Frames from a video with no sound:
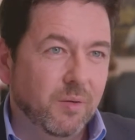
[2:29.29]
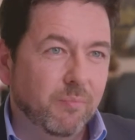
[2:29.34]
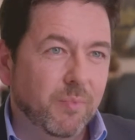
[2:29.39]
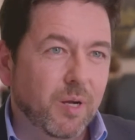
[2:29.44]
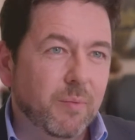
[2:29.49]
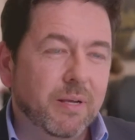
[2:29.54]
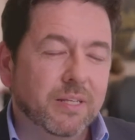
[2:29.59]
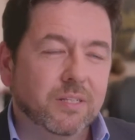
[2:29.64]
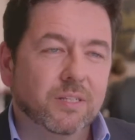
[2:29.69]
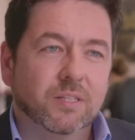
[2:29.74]

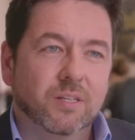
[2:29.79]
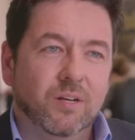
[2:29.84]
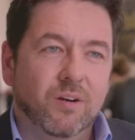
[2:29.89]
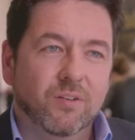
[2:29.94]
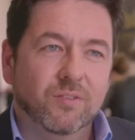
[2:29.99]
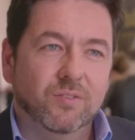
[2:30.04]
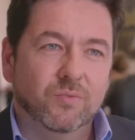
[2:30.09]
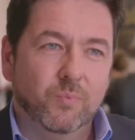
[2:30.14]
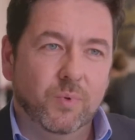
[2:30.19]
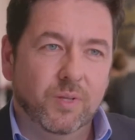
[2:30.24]
Mobas
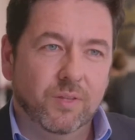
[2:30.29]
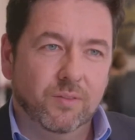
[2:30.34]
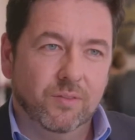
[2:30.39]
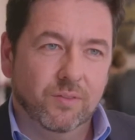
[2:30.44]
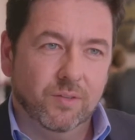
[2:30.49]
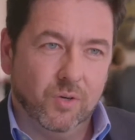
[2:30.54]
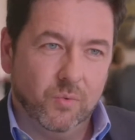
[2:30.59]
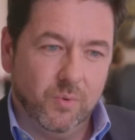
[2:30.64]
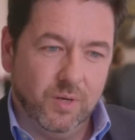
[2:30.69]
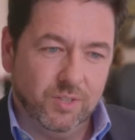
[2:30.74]
starts
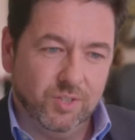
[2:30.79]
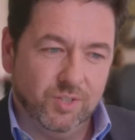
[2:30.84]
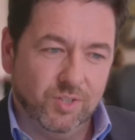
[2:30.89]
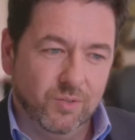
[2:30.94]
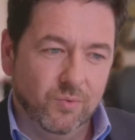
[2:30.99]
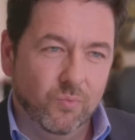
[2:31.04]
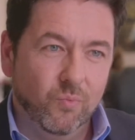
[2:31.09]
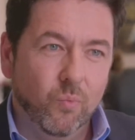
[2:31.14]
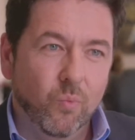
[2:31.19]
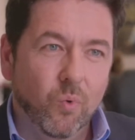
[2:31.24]
with the
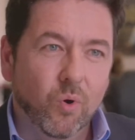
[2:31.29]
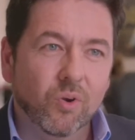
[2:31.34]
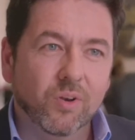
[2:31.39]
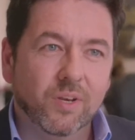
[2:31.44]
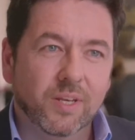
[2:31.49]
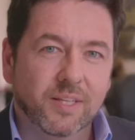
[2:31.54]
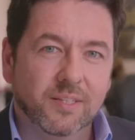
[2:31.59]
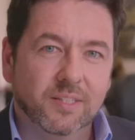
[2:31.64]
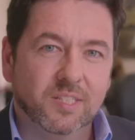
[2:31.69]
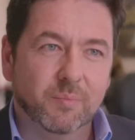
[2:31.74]
question,
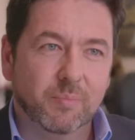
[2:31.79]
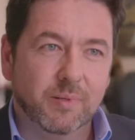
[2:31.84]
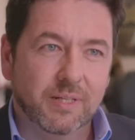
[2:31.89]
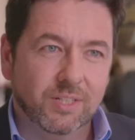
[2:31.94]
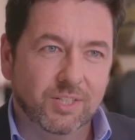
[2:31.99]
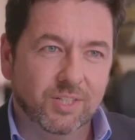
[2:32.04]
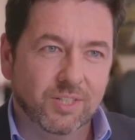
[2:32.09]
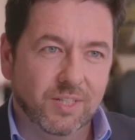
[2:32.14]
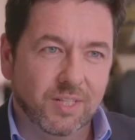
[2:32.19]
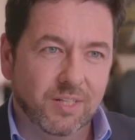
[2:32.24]
what needs to be
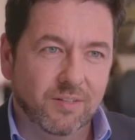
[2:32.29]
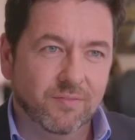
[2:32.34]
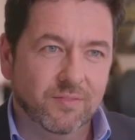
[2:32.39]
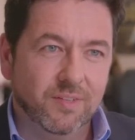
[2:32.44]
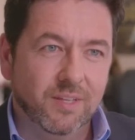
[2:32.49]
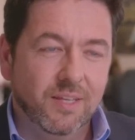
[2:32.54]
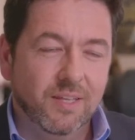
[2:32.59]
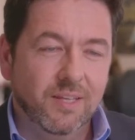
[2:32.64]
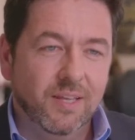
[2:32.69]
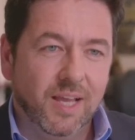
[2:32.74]

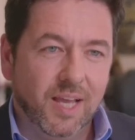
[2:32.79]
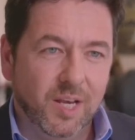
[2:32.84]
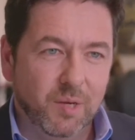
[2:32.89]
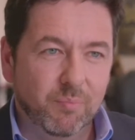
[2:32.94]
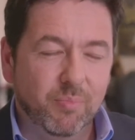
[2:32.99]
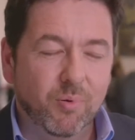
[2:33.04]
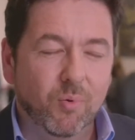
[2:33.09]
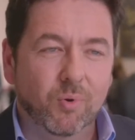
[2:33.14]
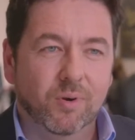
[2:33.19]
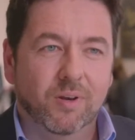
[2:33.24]
achieved, and
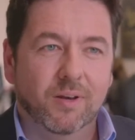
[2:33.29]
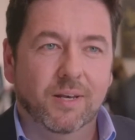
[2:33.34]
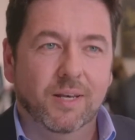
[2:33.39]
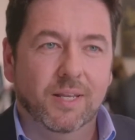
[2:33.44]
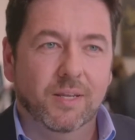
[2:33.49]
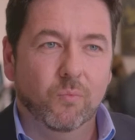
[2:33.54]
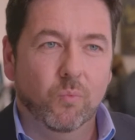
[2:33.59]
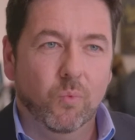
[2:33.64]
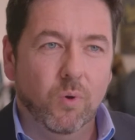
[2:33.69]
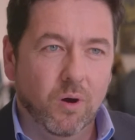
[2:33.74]

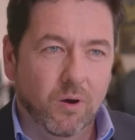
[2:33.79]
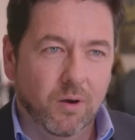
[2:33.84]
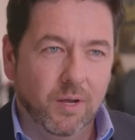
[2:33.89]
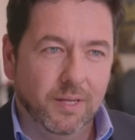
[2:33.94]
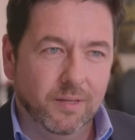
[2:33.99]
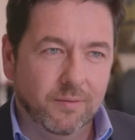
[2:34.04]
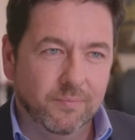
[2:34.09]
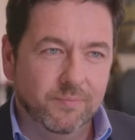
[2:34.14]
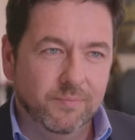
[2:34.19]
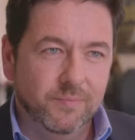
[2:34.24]
importantly, why?